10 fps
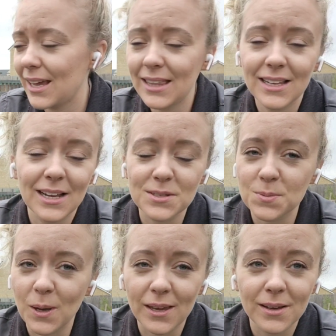in the
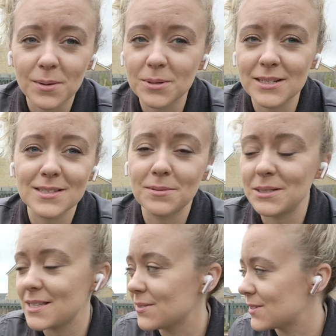next week. I'm going to set
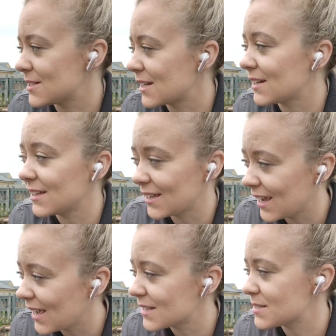myself a deadline that
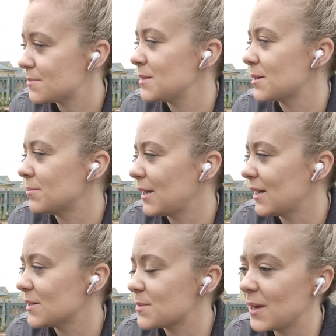it has to be done by
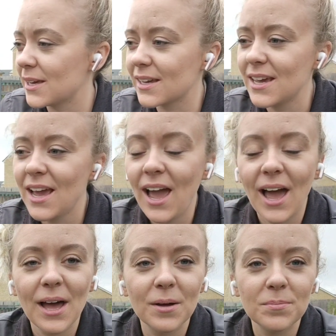next week.
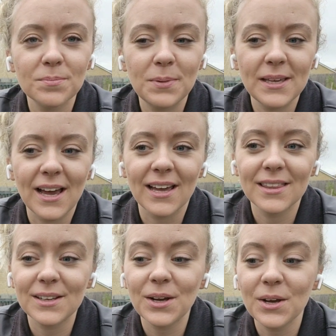But yeah,
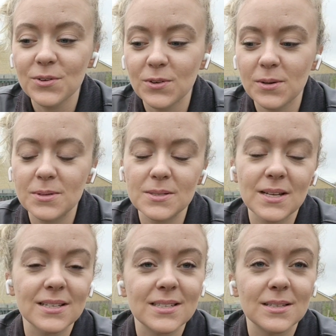and then hopefully we'll
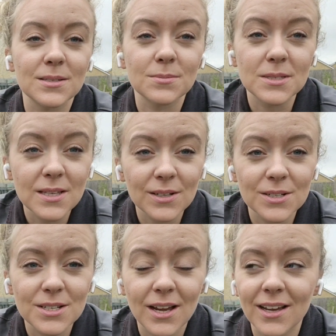start seeing some
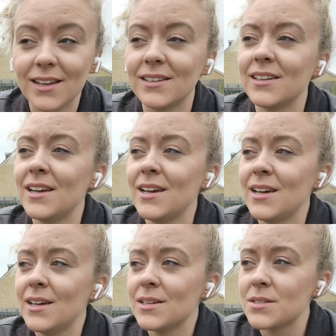sunshine,
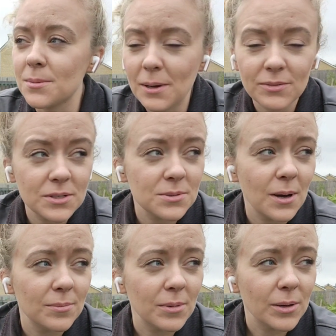stop having to
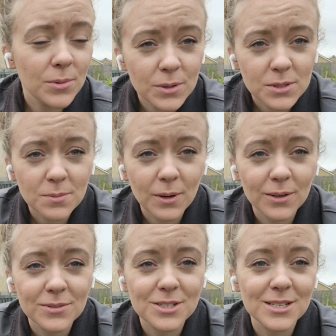wear my
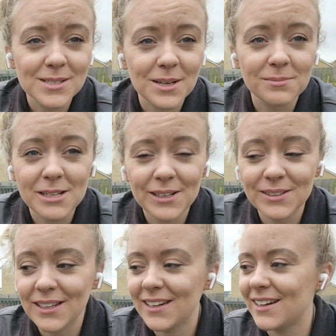waterproofs just to come
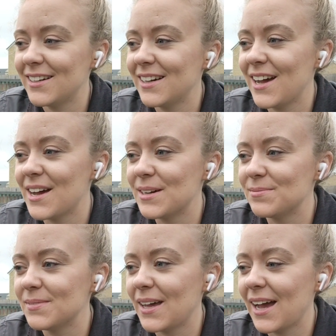down here,
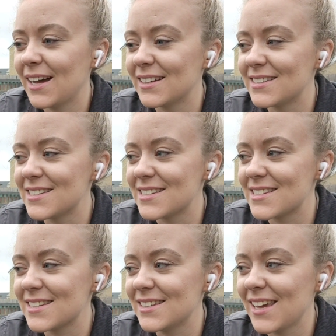
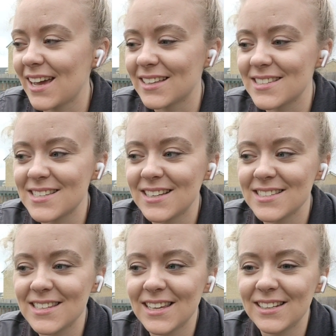and yeah,
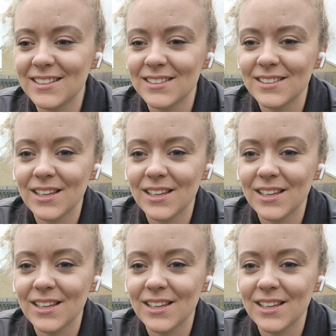start seeing